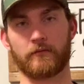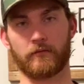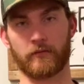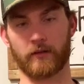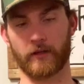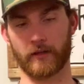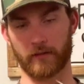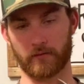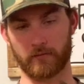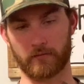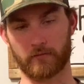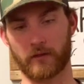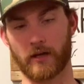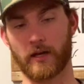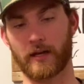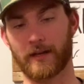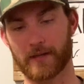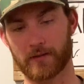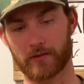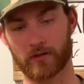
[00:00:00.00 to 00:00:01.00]
a
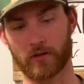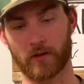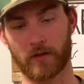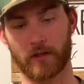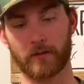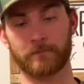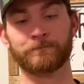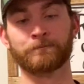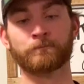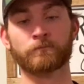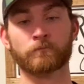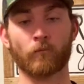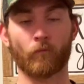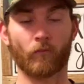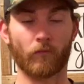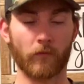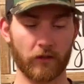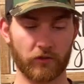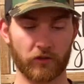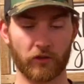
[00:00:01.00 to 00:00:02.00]
cut edge on it.
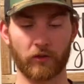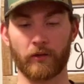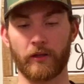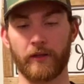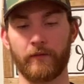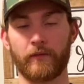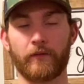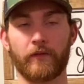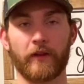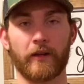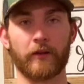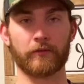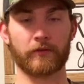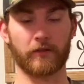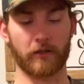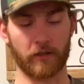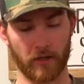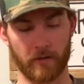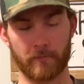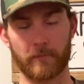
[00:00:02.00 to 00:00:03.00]
So even if they're
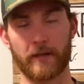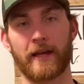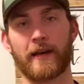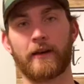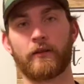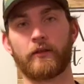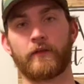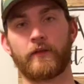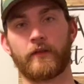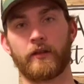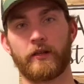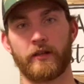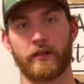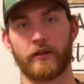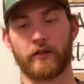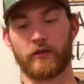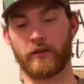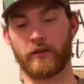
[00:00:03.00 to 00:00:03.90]
coming out of the deer,